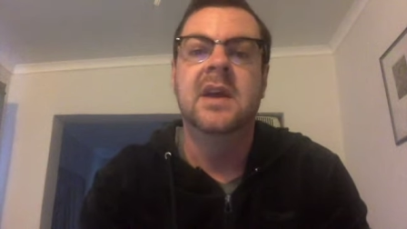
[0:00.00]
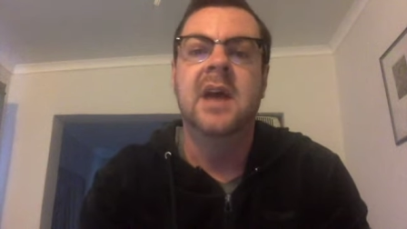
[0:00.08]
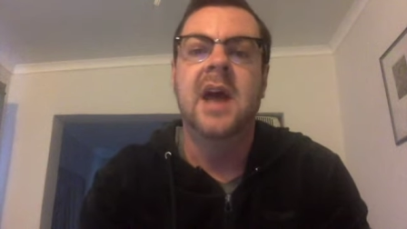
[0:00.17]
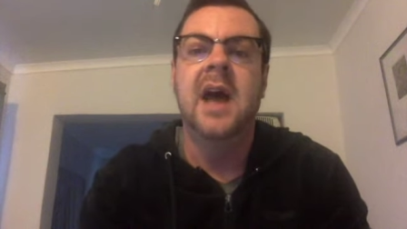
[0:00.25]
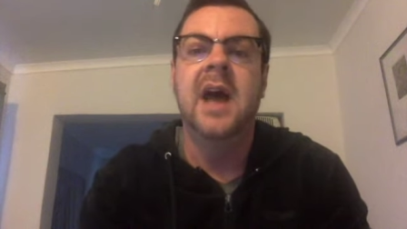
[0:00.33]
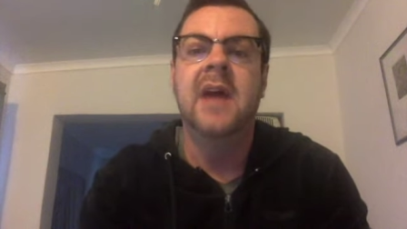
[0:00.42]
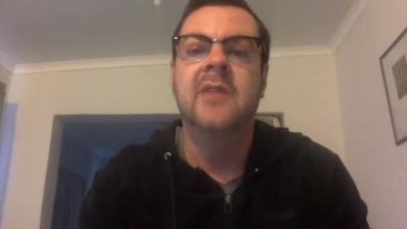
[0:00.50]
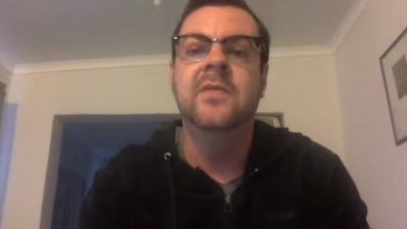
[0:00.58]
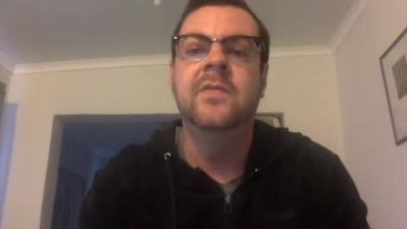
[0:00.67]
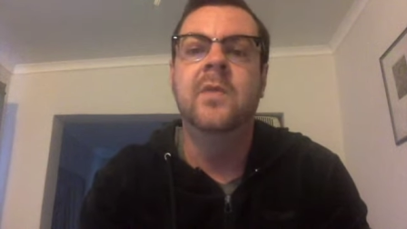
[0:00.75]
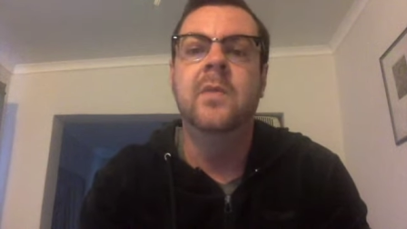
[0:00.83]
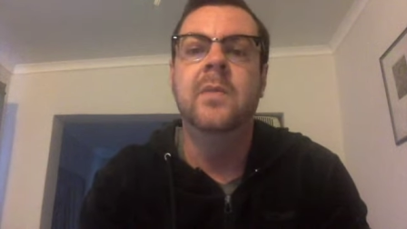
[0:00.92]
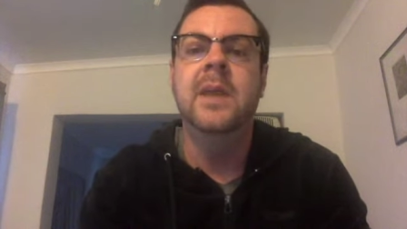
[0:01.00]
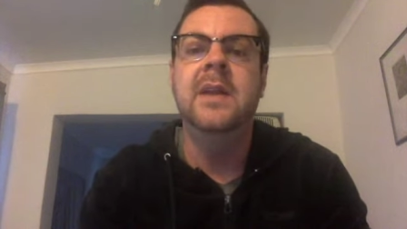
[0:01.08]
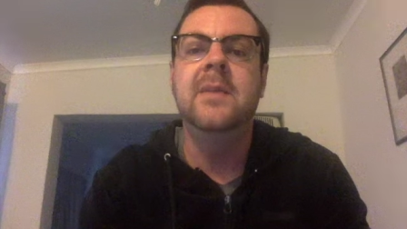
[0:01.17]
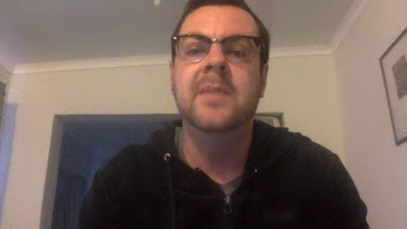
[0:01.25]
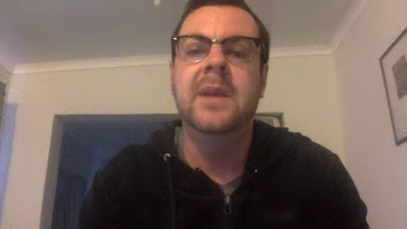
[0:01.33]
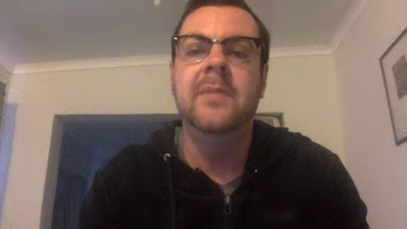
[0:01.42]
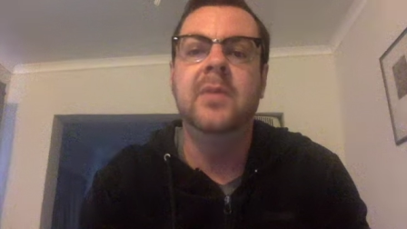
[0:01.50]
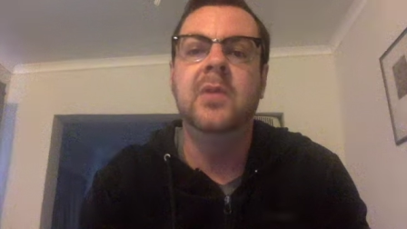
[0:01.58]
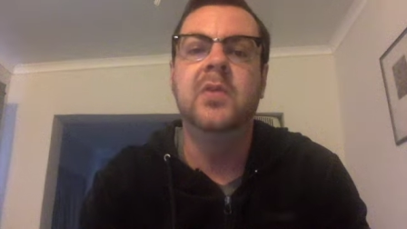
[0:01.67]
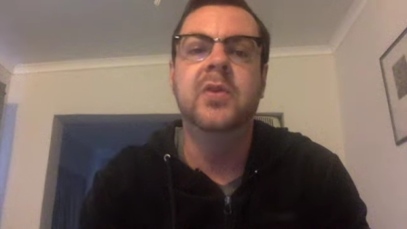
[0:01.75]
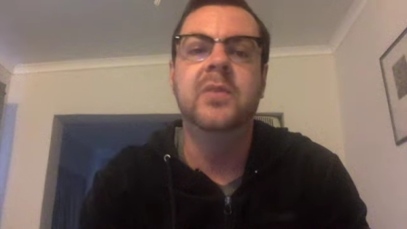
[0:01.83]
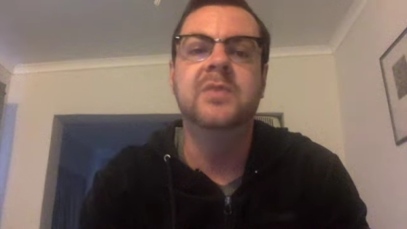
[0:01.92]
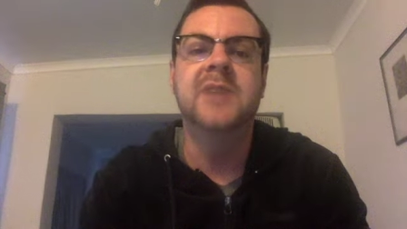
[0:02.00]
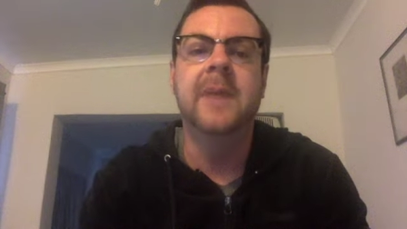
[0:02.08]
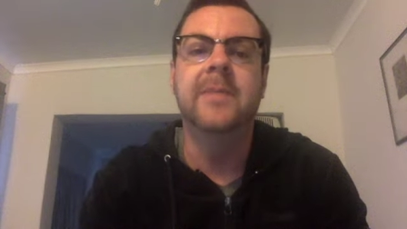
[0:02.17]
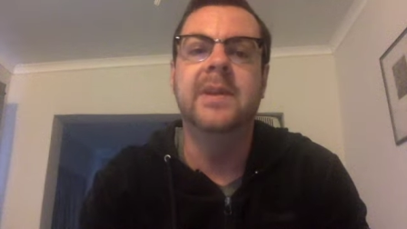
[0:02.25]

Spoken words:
And for many people cooped up